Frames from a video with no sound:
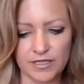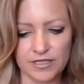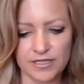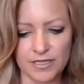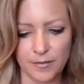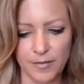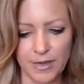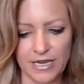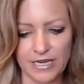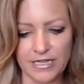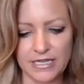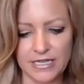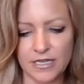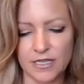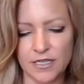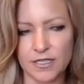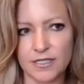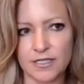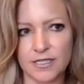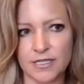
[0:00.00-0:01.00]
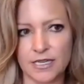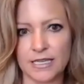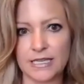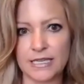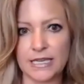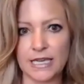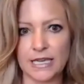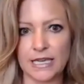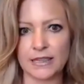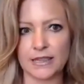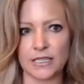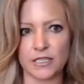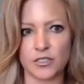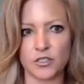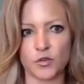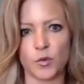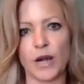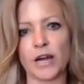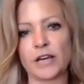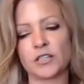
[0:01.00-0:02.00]
ideas to get the
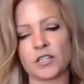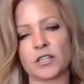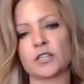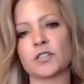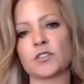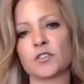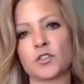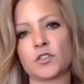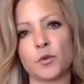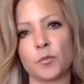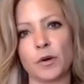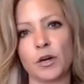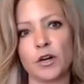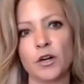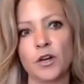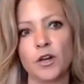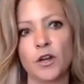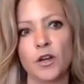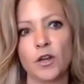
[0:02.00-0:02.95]
direct to consumer.